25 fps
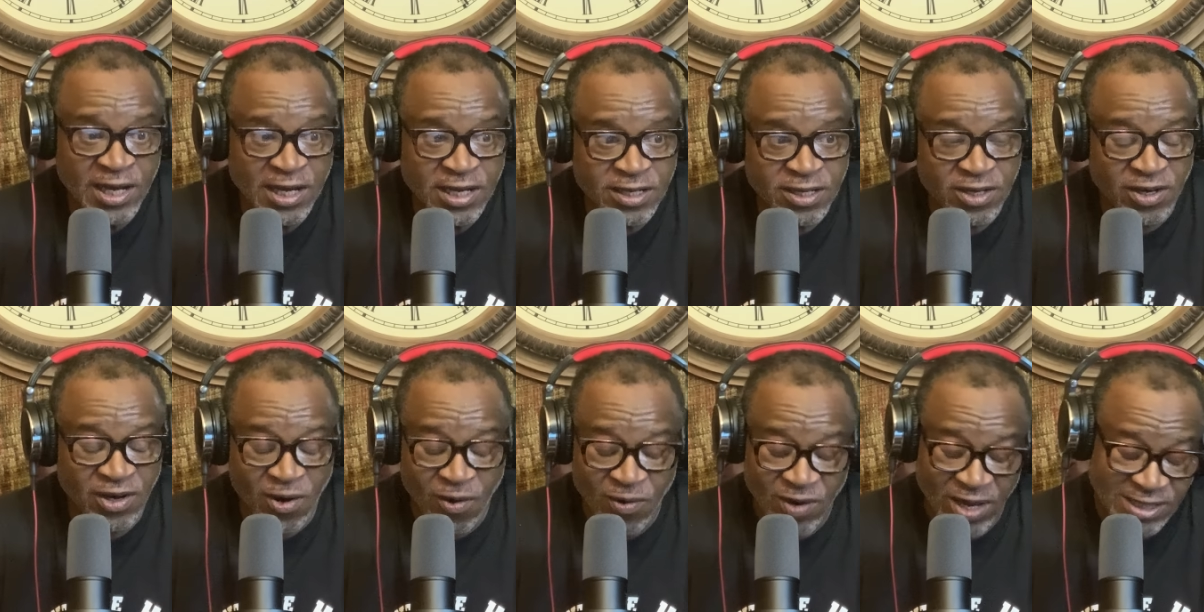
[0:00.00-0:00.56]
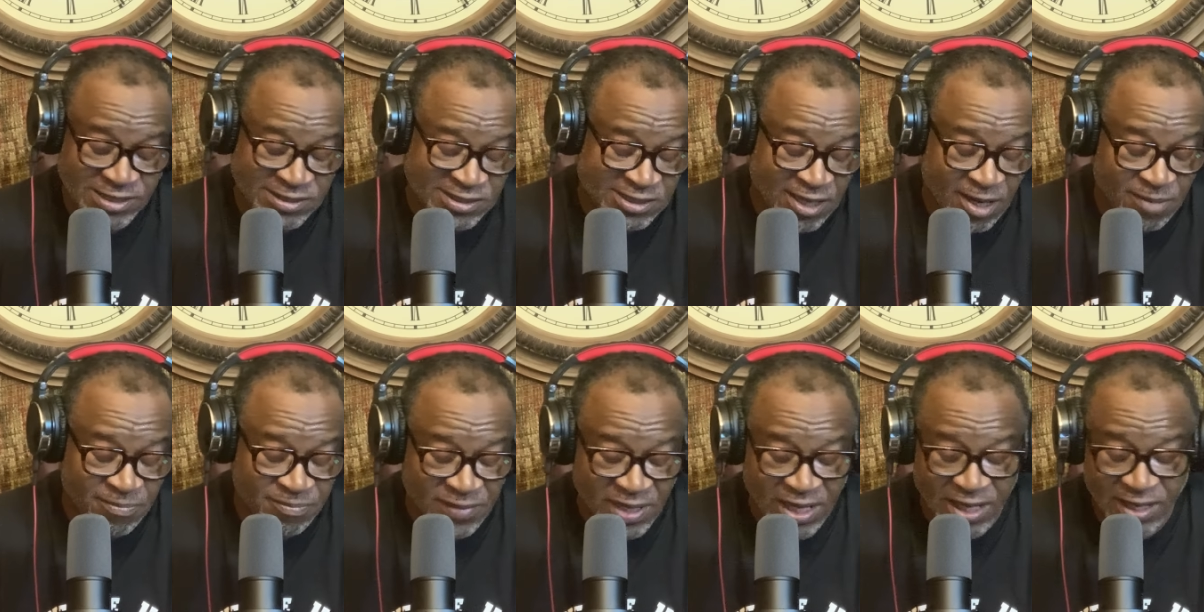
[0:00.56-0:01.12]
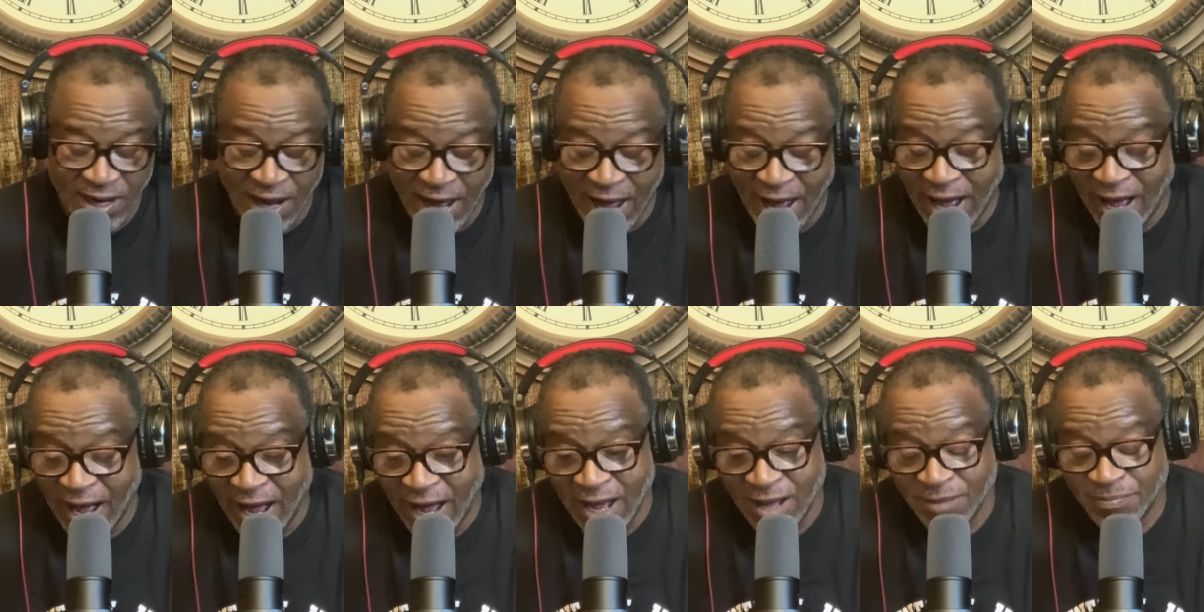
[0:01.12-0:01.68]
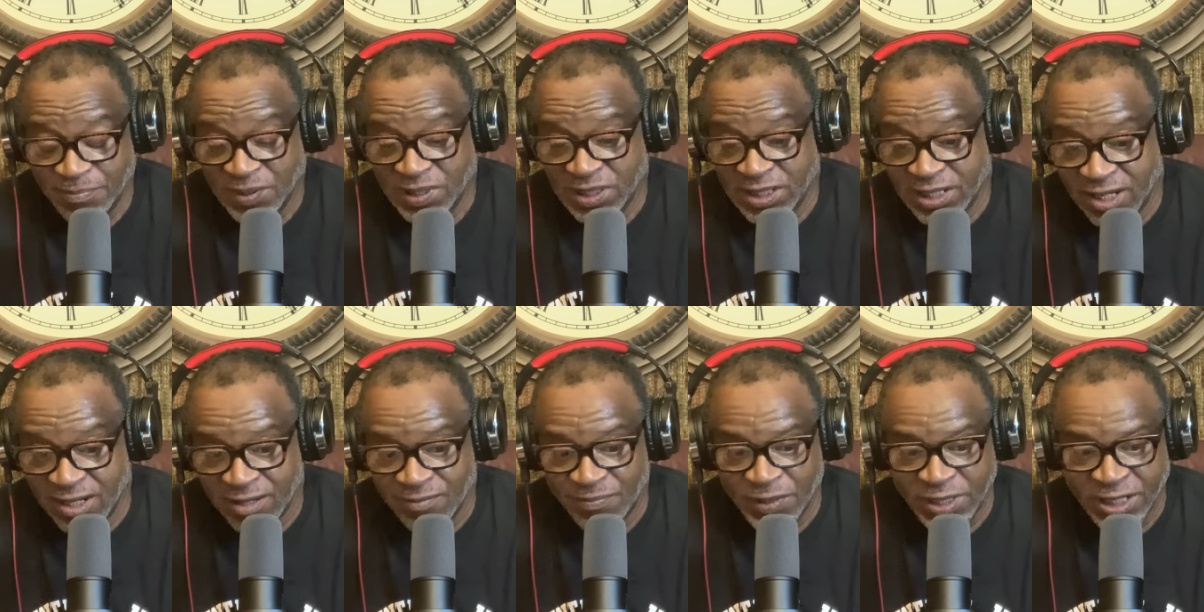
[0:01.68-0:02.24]
You know, that's something that I, I
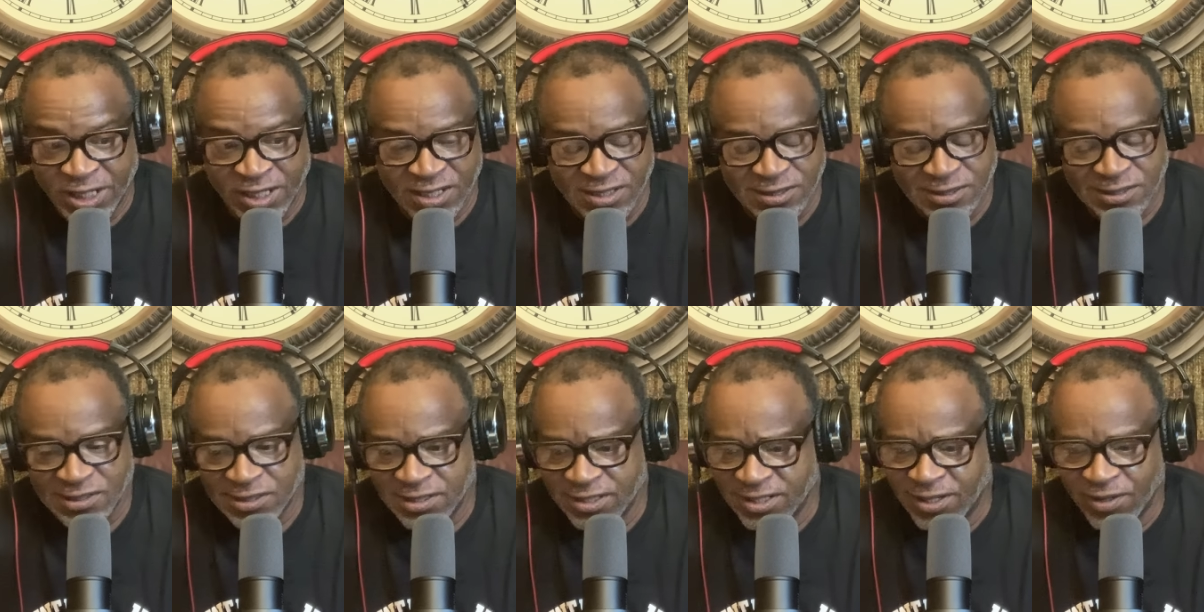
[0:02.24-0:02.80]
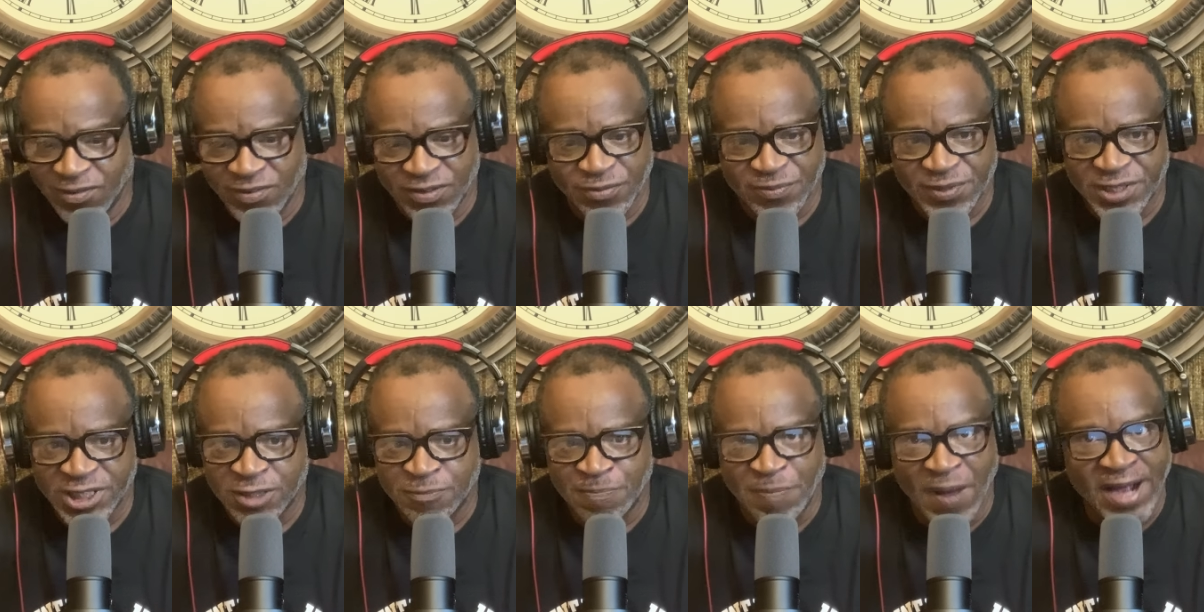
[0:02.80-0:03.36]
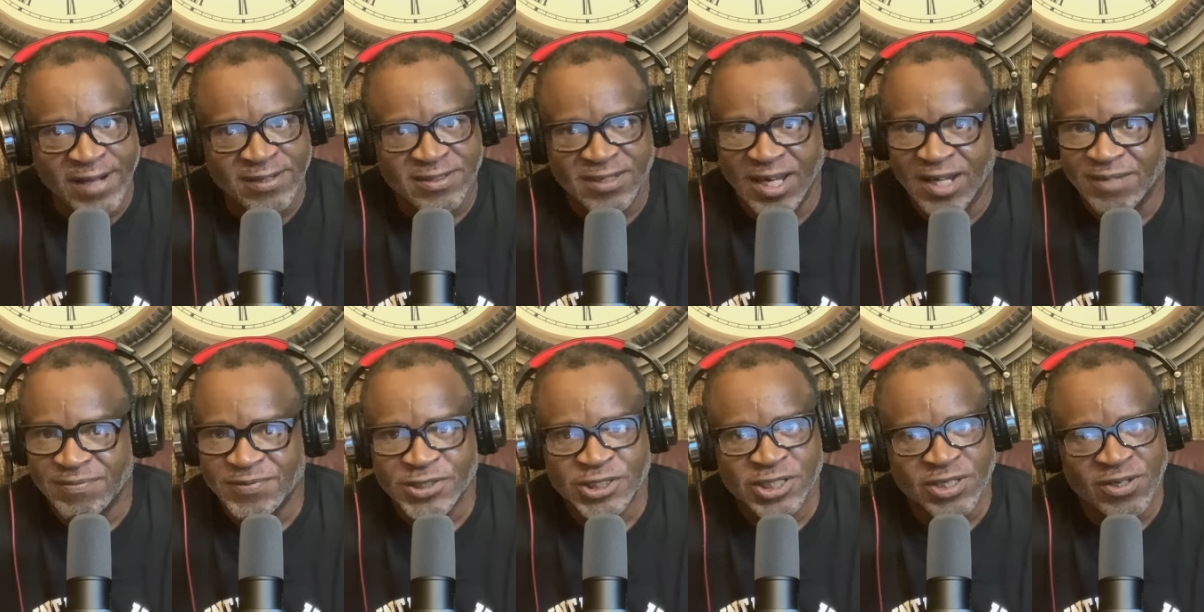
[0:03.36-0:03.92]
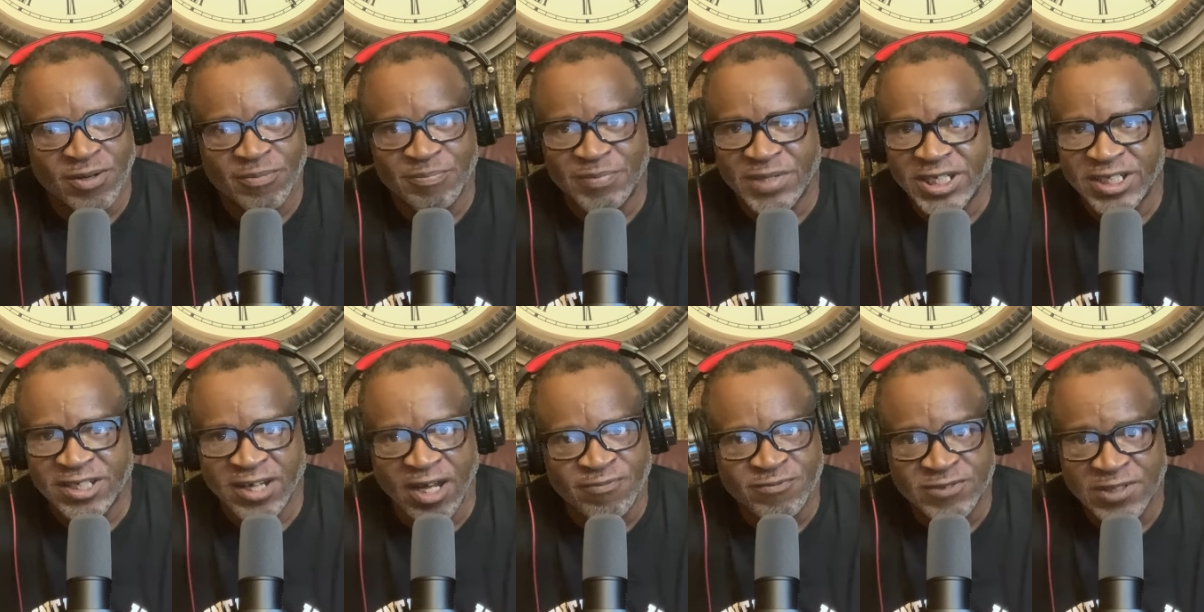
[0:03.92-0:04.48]
believe because you know the respect level is going to be
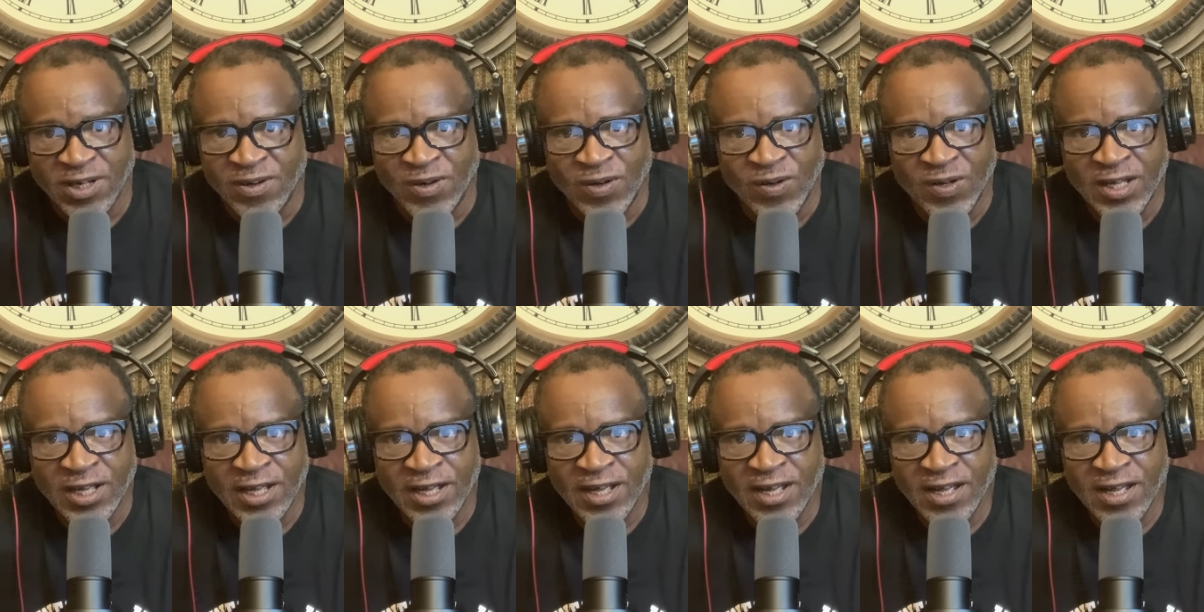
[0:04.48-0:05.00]
difficult.